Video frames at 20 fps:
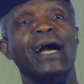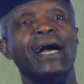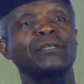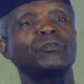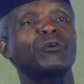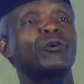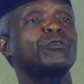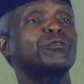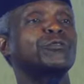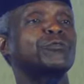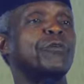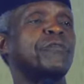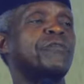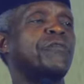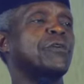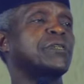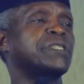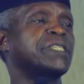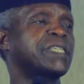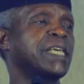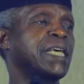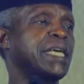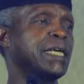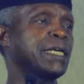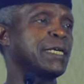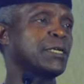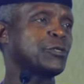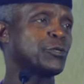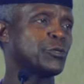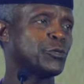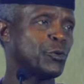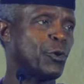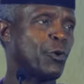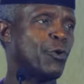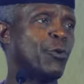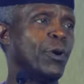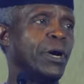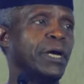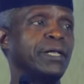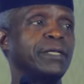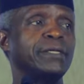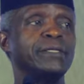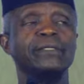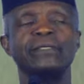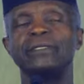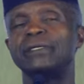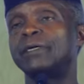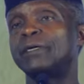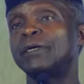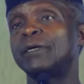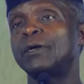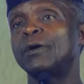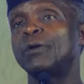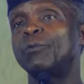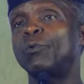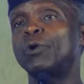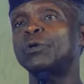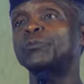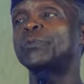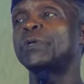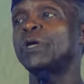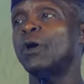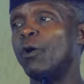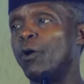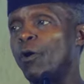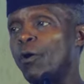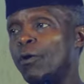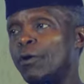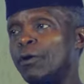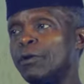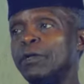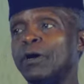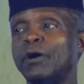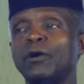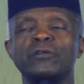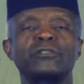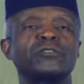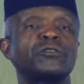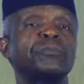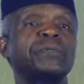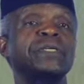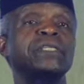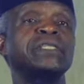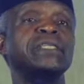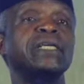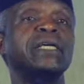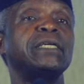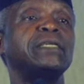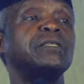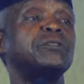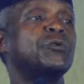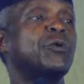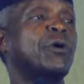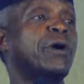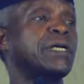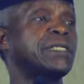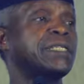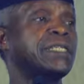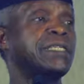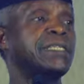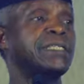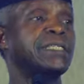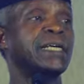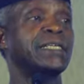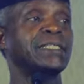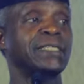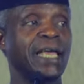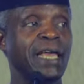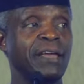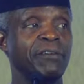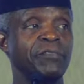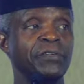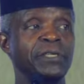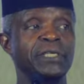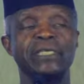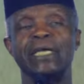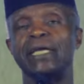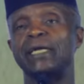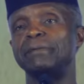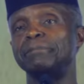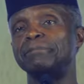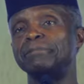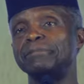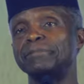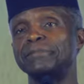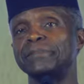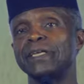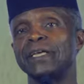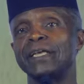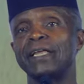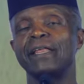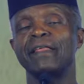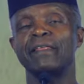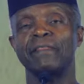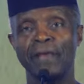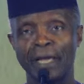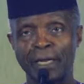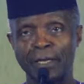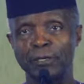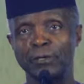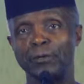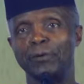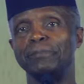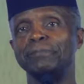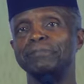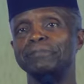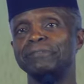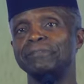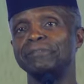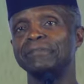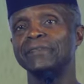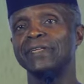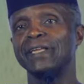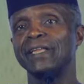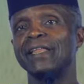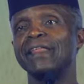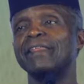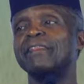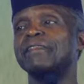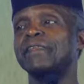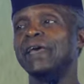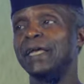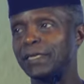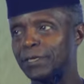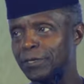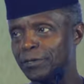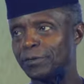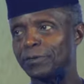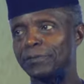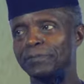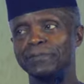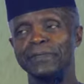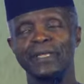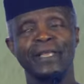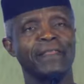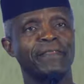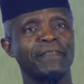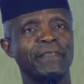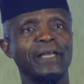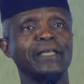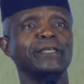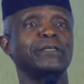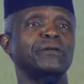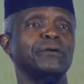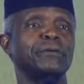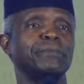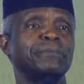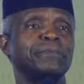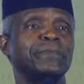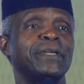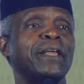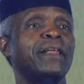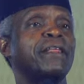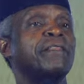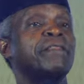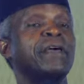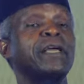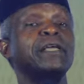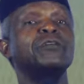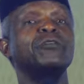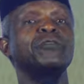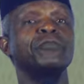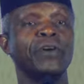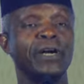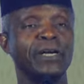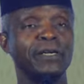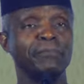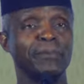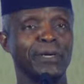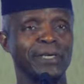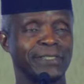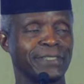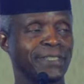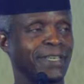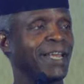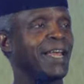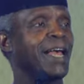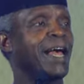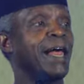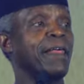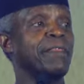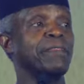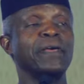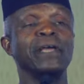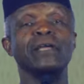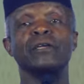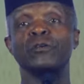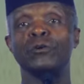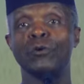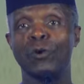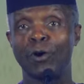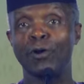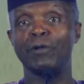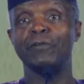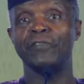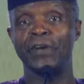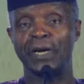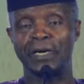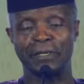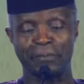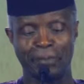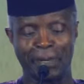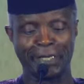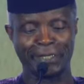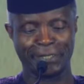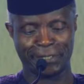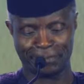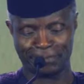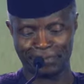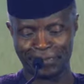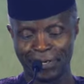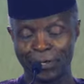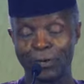And also for saying so well what we all ought to be saying to our teachers every day. Thank you. Thank you. Thank you. Thank you very much. And thank you all very much.